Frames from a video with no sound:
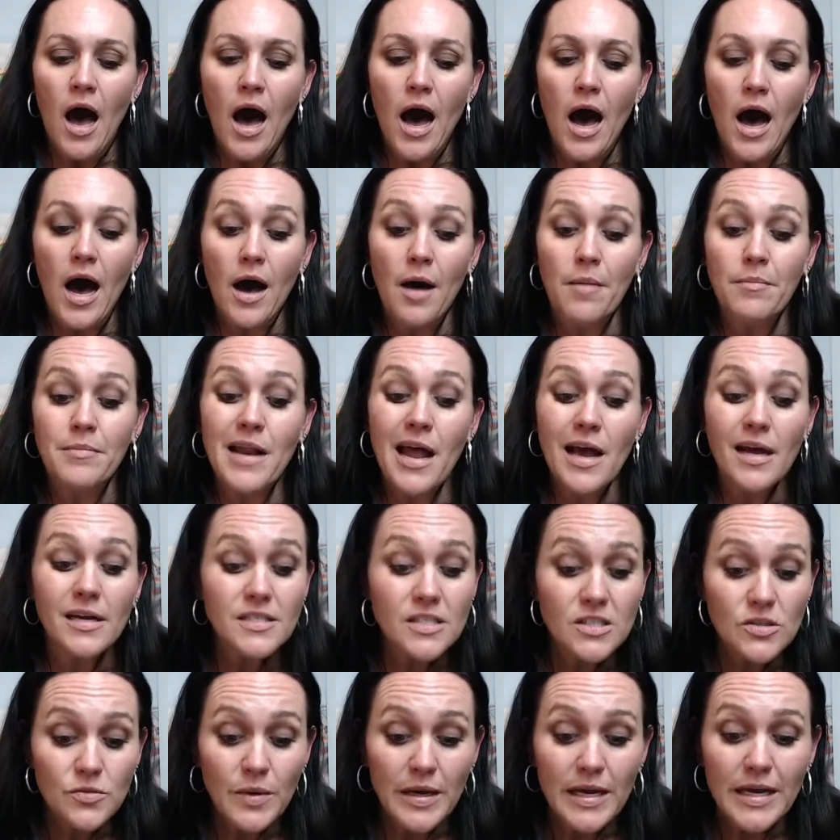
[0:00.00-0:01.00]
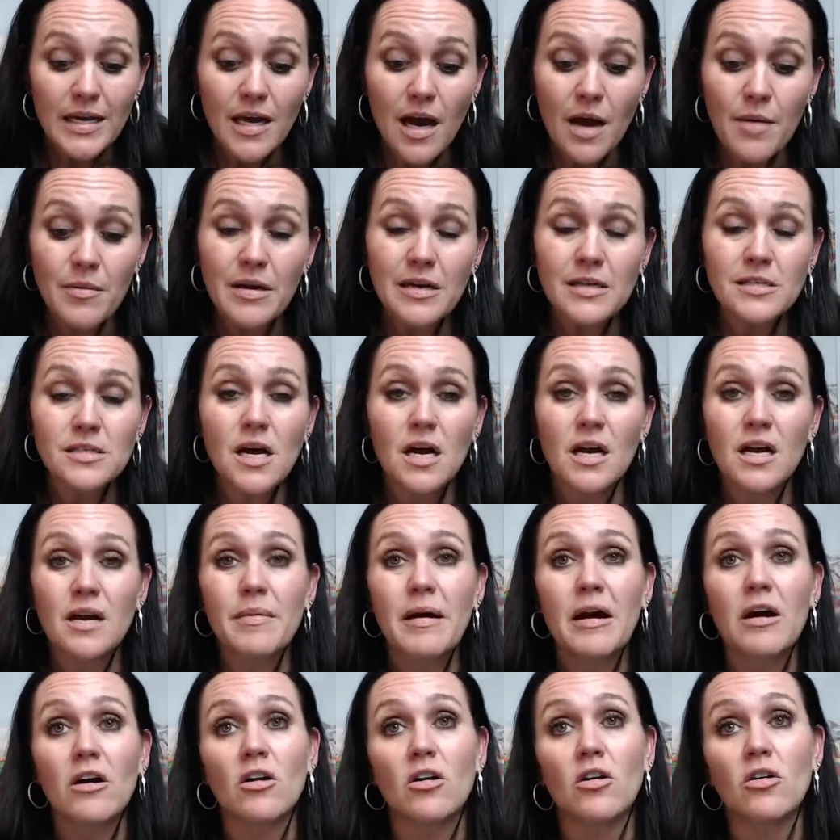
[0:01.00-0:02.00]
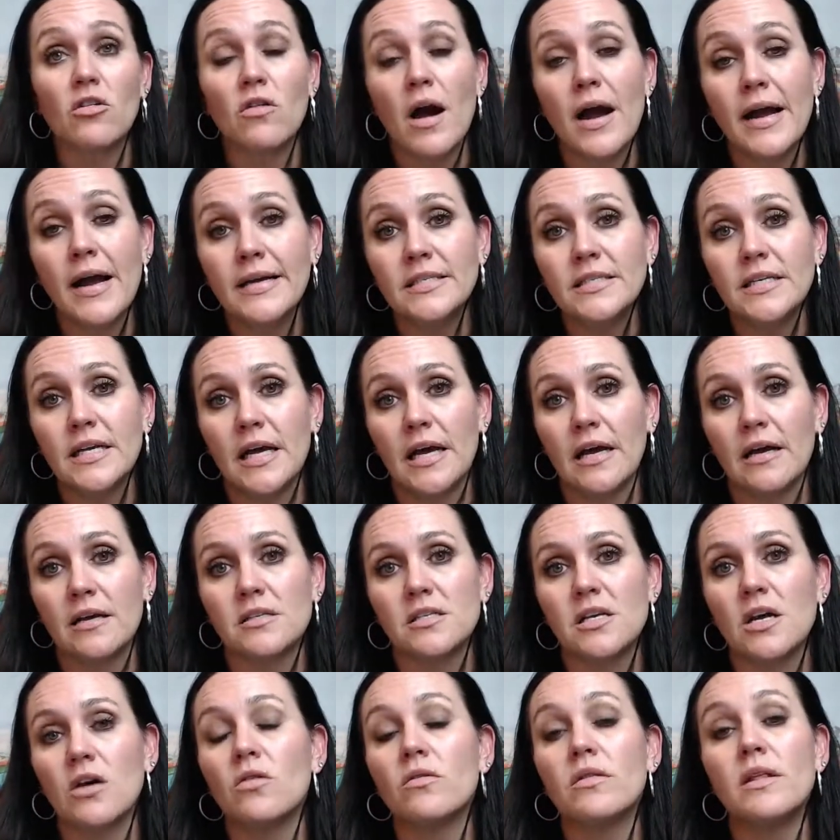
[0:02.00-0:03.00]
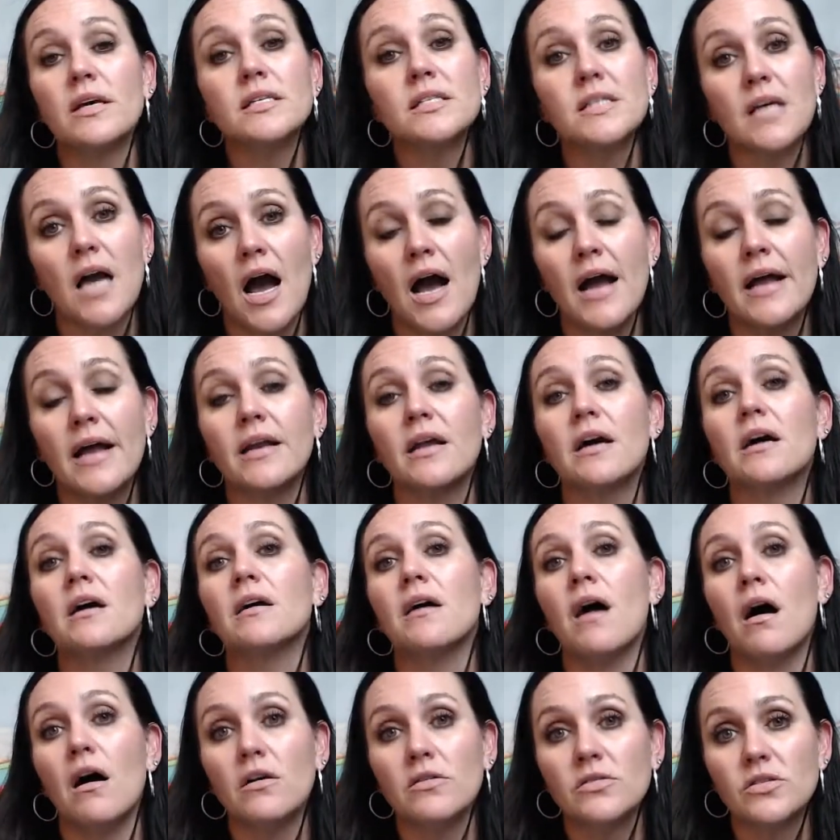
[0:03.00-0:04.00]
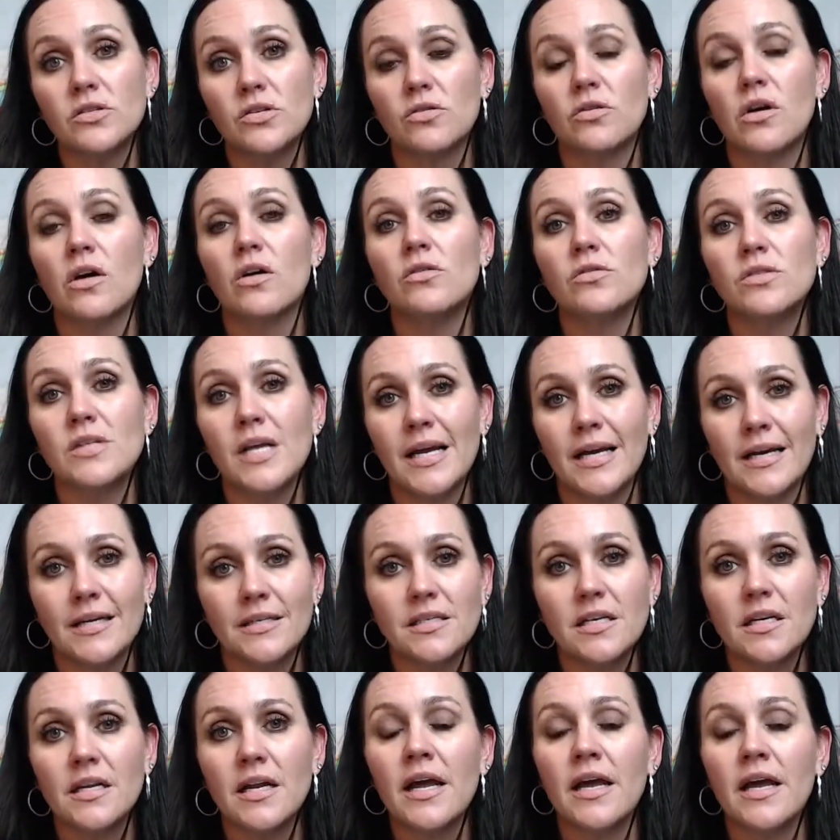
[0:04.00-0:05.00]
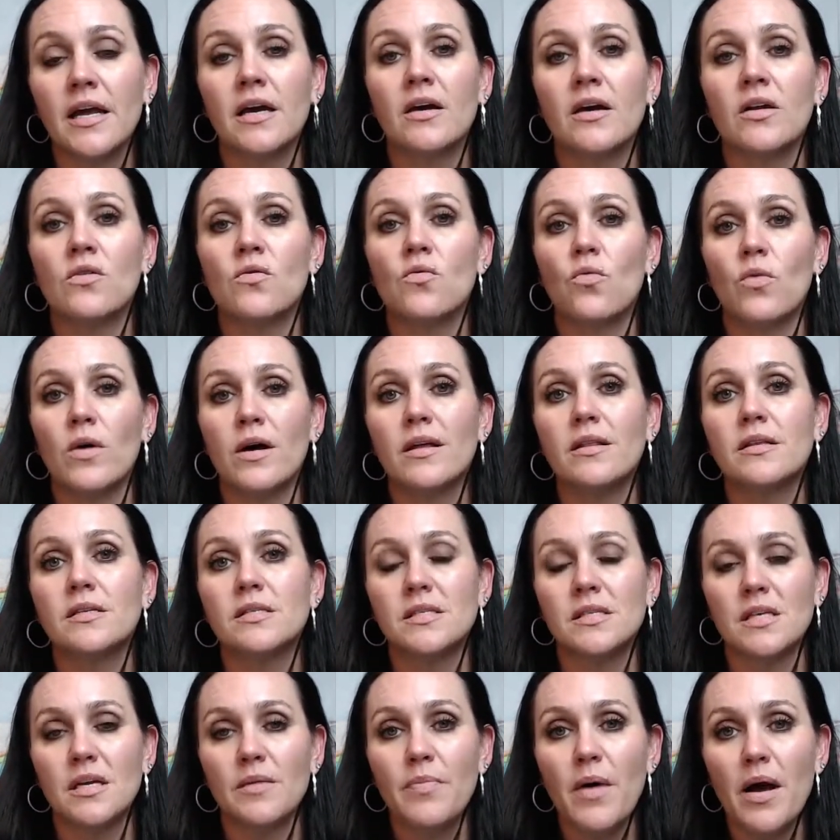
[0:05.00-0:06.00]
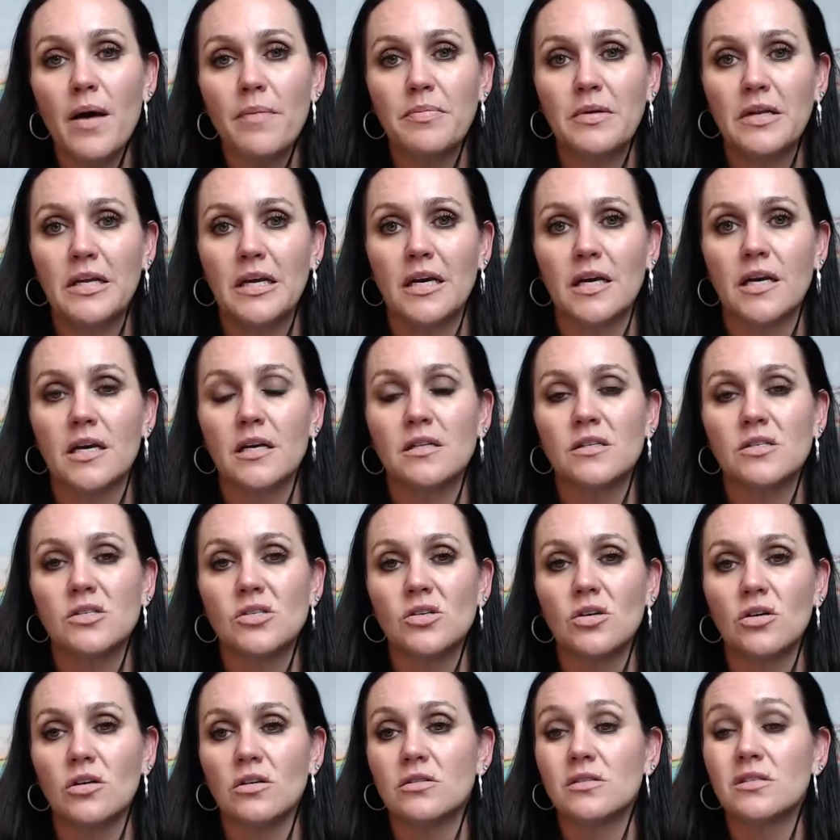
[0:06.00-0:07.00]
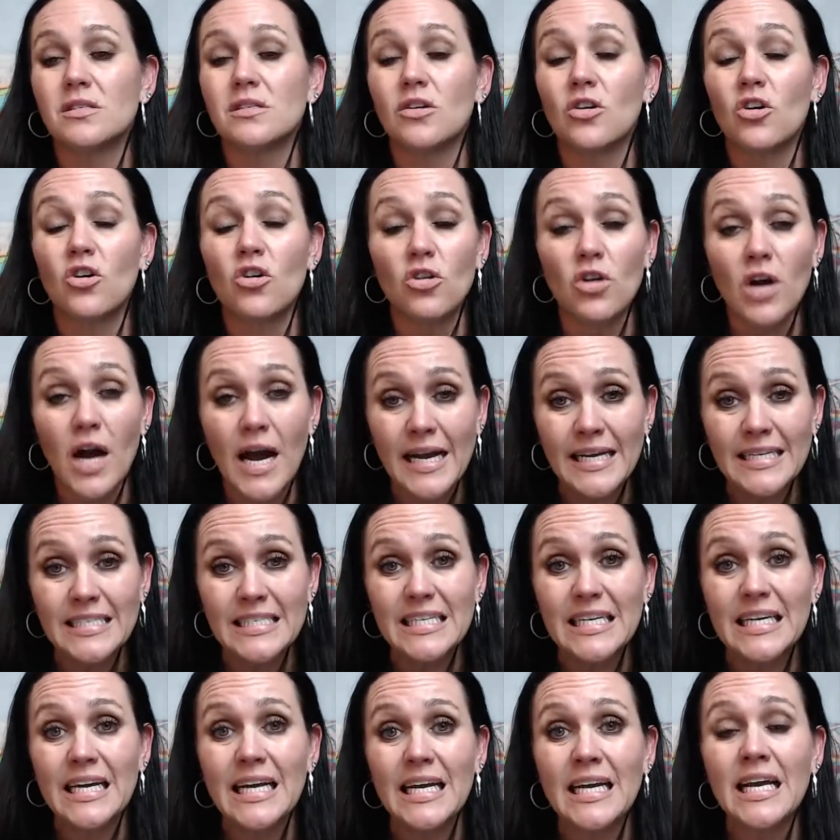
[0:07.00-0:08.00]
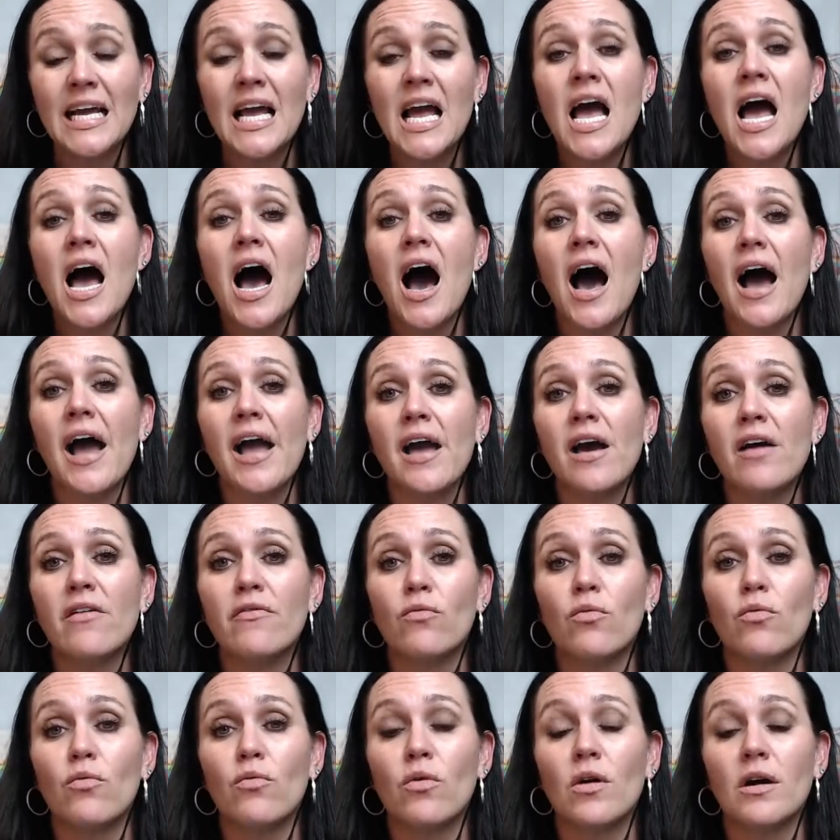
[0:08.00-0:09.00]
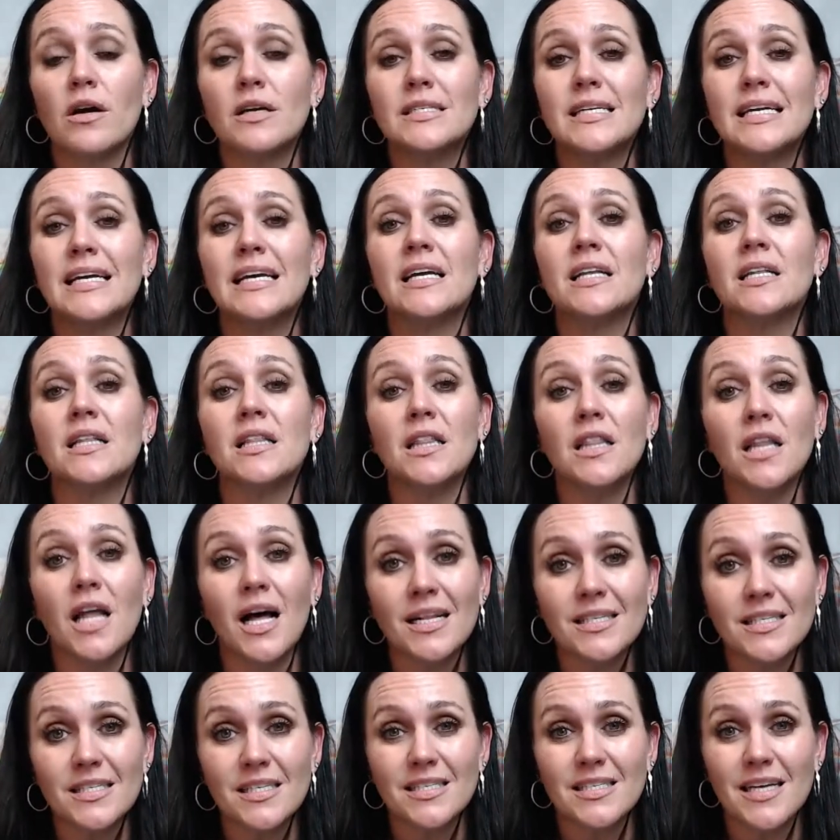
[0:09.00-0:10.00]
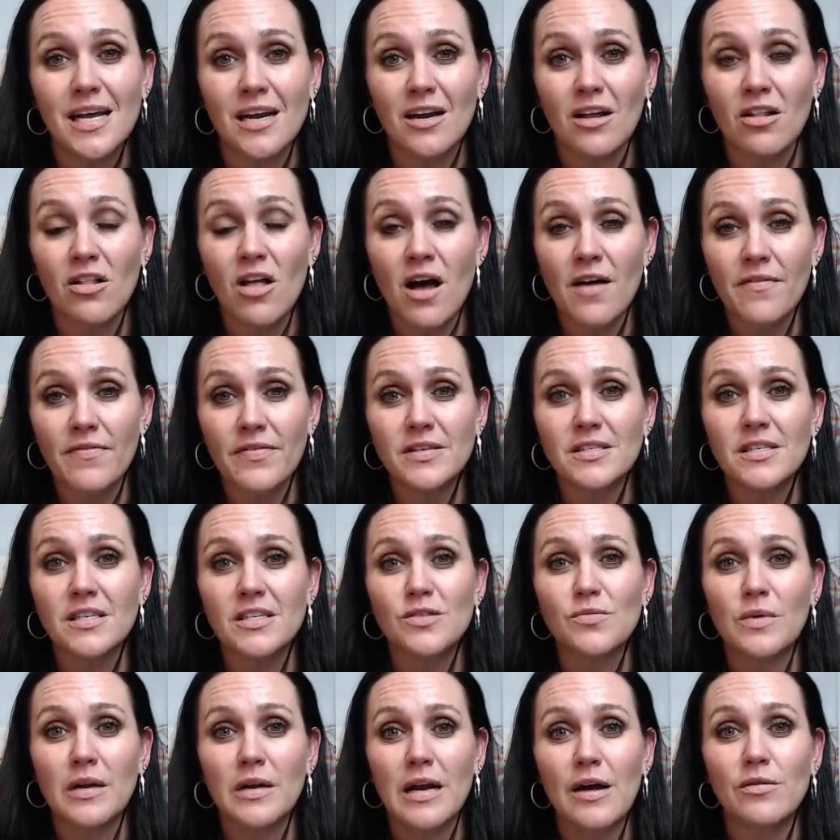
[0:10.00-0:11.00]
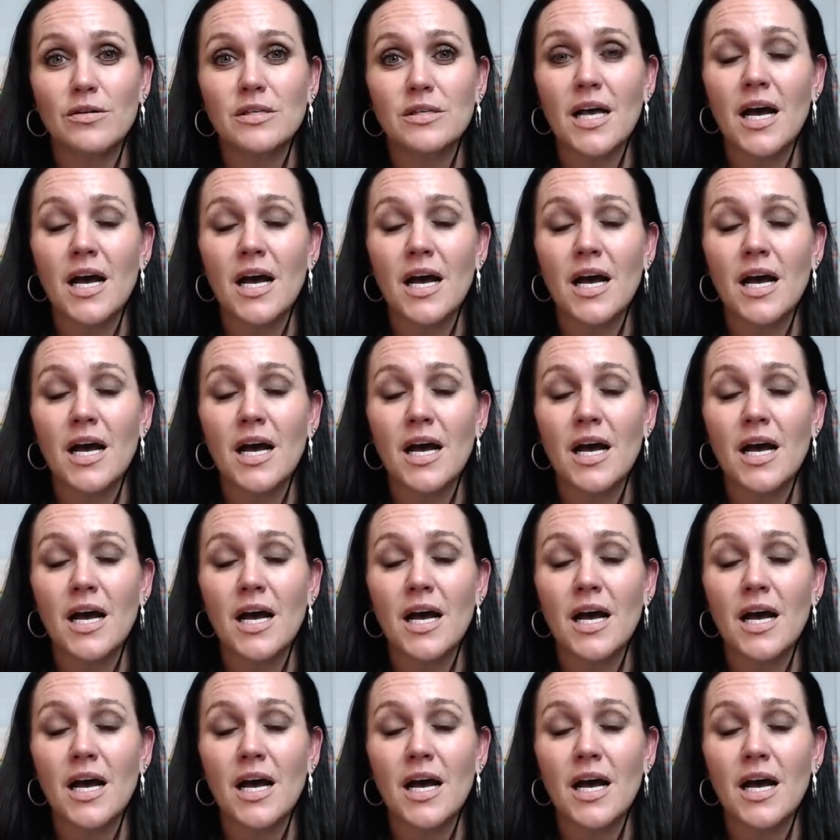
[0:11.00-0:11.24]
Next week, I'm going to talk about grinding. So this kind of also goes hand in hand with sleep apnea concerns. Grinding, I have worked in lots of dental offices when I was a